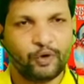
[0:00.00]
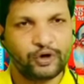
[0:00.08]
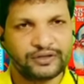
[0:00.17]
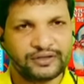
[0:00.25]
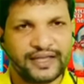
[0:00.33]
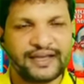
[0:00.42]

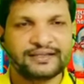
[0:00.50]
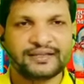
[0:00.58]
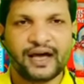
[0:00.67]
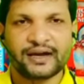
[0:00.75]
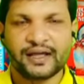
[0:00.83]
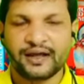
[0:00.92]
Both
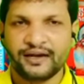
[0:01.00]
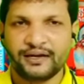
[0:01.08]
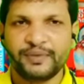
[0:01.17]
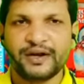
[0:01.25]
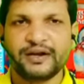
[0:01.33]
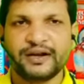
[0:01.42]
things are
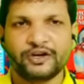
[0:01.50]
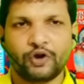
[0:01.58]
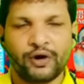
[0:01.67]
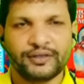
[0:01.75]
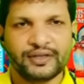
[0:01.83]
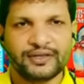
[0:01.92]

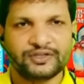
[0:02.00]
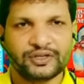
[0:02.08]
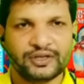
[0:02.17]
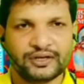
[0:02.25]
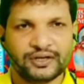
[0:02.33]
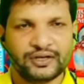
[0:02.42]
dependent on
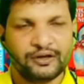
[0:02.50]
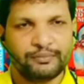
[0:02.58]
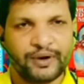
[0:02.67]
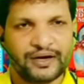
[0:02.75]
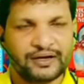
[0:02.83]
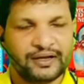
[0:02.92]
each other,
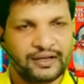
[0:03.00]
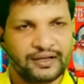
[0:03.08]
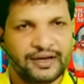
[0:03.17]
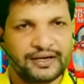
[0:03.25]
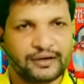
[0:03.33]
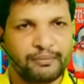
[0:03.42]

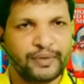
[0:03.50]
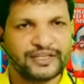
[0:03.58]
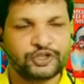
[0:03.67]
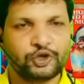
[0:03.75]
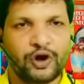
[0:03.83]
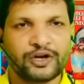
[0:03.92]
but it
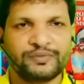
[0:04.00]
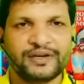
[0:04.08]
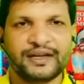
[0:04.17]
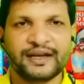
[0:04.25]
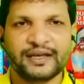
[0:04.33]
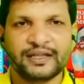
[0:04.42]
must not
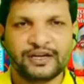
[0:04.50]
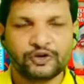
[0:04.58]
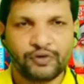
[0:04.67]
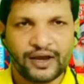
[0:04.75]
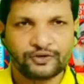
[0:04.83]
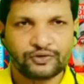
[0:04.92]
be taken
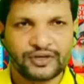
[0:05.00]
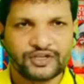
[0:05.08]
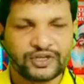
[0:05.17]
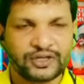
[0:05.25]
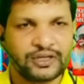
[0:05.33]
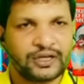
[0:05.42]
into
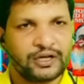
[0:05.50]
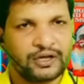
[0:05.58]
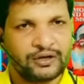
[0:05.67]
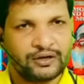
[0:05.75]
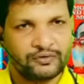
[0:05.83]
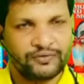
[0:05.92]
isolation.
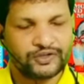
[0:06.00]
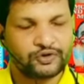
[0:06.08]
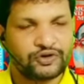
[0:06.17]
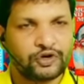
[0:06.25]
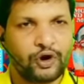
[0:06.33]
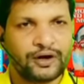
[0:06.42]
We
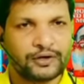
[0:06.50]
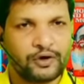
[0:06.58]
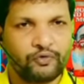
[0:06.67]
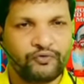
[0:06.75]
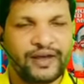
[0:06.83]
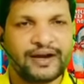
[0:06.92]
should
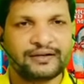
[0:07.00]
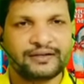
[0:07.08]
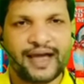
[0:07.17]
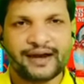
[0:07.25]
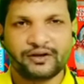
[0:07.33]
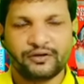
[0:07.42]
not
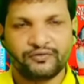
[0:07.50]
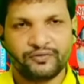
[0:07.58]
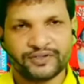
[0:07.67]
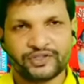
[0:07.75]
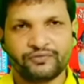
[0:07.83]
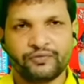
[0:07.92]
wait
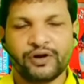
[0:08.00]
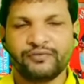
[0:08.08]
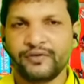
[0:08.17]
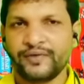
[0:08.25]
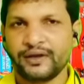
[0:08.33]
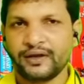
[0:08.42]
that first of all
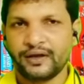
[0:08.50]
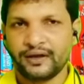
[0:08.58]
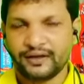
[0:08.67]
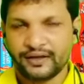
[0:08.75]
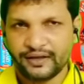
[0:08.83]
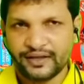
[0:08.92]
we will
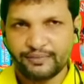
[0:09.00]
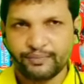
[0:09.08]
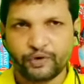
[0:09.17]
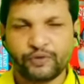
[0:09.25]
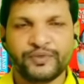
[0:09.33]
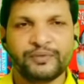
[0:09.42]

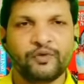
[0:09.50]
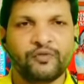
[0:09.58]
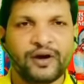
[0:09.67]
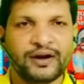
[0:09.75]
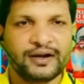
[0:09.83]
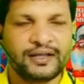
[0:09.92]
improve the
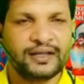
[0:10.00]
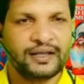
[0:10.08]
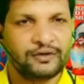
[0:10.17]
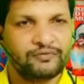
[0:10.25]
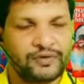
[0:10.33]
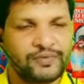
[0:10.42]

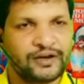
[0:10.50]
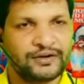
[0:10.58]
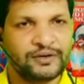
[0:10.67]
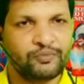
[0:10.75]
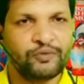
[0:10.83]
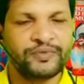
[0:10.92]
poverty, we will
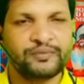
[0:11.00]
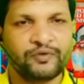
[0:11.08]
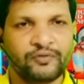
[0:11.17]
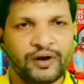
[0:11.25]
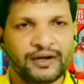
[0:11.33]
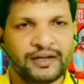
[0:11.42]
remove the
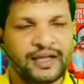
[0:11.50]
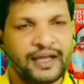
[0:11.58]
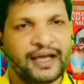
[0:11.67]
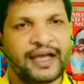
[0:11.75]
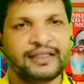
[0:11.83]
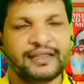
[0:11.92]

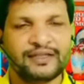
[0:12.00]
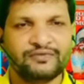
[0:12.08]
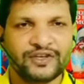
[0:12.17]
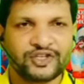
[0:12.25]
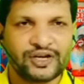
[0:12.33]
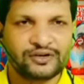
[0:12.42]
poverty, and
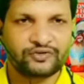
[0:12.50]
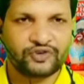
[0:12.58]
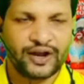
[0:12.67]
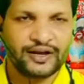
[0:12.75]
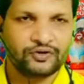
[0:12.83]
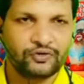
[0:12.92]
then we shall
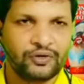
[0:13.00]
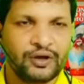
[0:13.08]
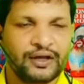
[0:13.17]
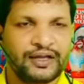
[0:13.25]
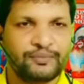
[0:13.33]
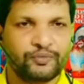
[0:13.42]
try
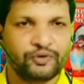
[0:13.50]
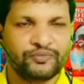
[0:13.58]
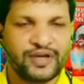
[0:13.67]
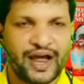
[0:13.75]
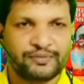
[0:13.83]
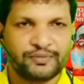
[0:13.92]
to
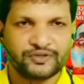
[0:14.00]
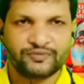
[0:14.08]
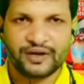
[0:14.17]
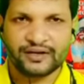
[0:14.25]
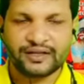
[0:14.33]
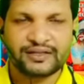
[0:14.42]
improve the
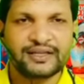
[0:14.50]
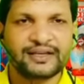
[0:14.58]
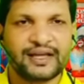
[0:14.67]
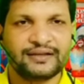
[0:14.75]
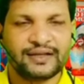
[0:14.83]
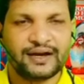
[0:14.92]
atmosphere.
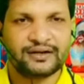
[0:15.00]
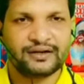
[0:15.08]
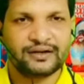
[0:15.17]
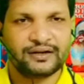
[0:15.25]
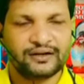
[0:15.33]
Nothing like that.